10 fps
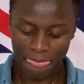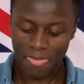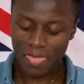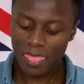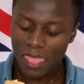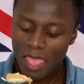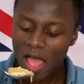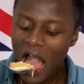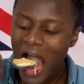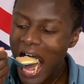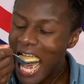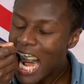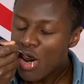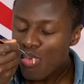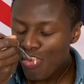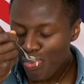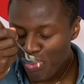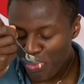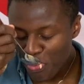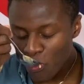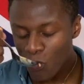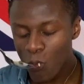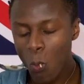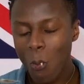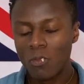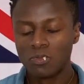Really, it's that good.